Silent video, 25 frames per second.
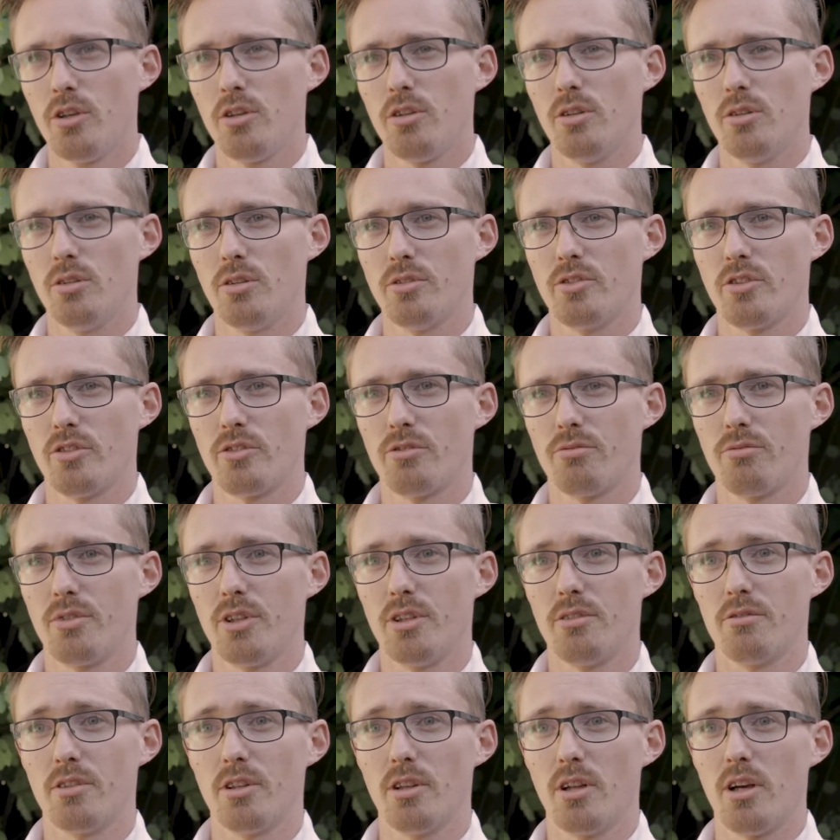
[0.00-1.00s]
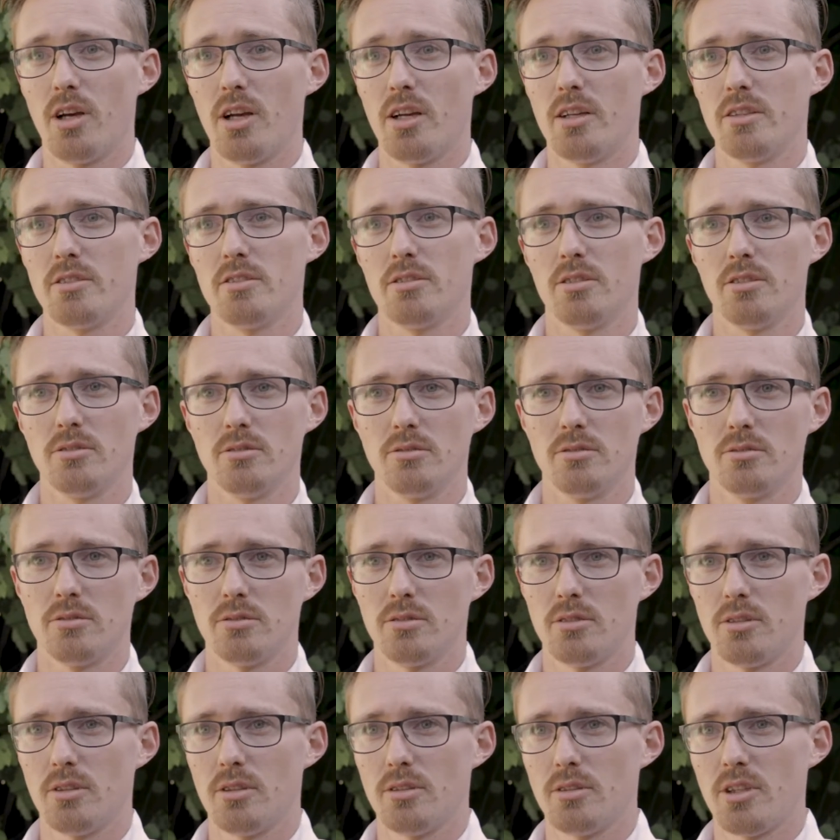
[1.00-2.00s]
You're just really reliant on,
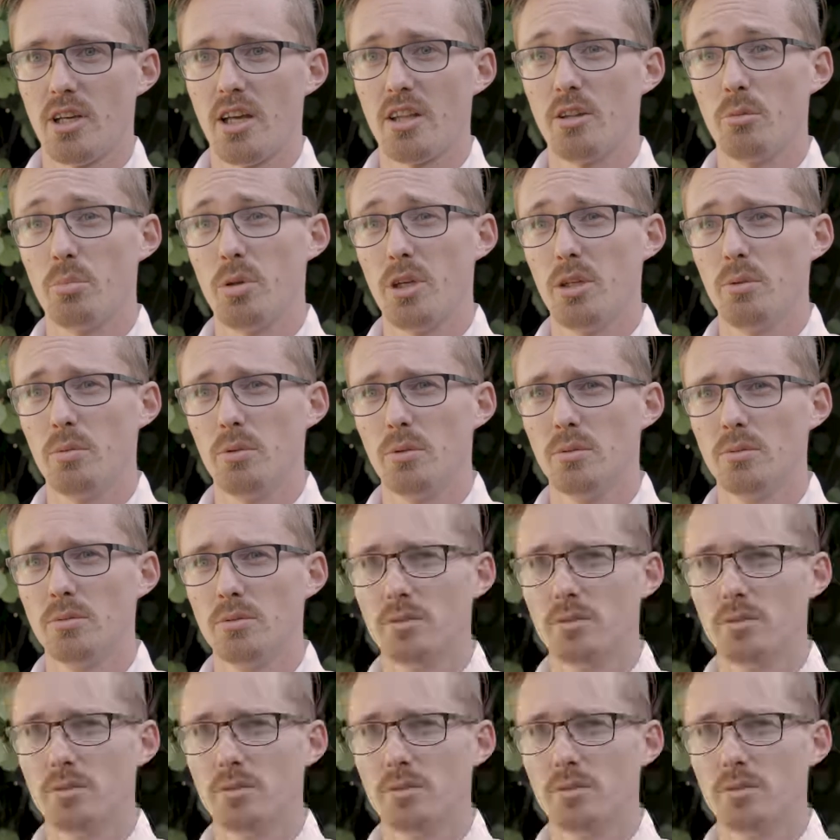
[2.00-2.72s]
on other people.